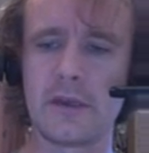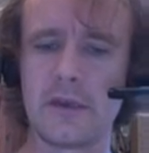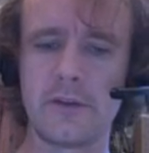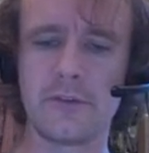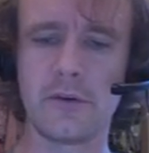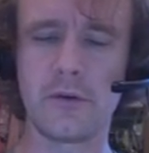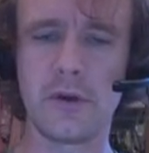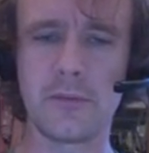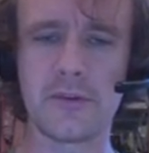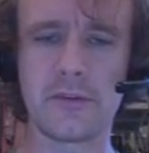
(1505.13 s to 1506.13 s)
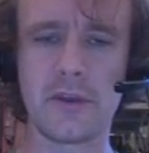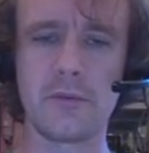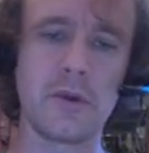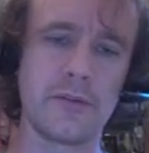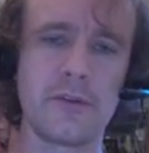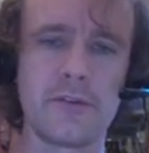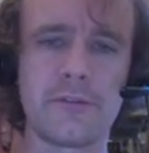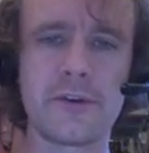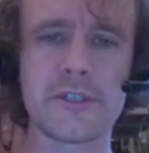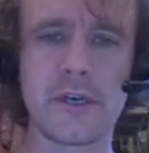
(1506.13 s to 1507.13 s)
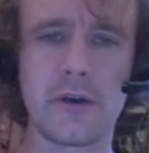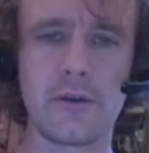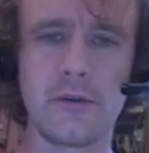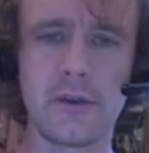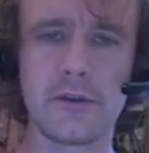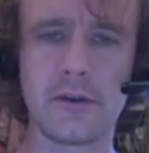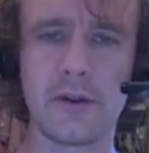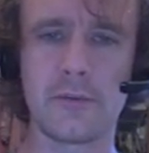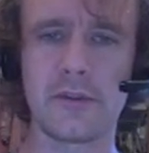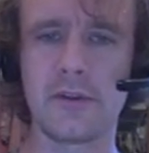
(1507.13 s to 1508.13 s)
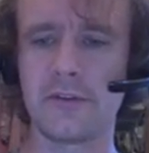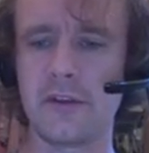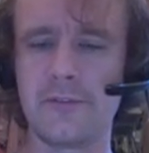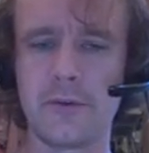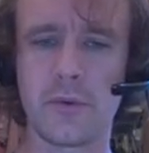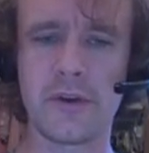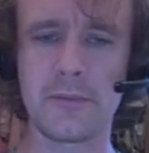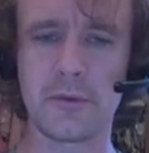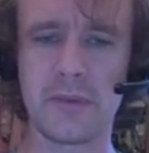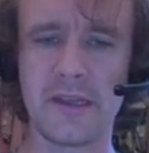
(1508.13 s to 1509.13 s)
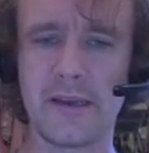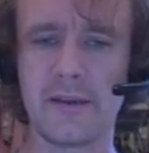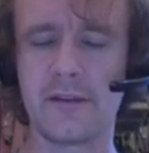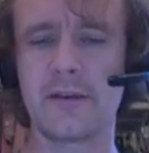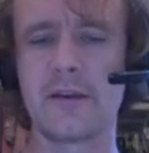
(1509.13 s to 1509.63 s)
So I'm going to say, well, the first scenario you need to contend with is if you weren't able to play anything.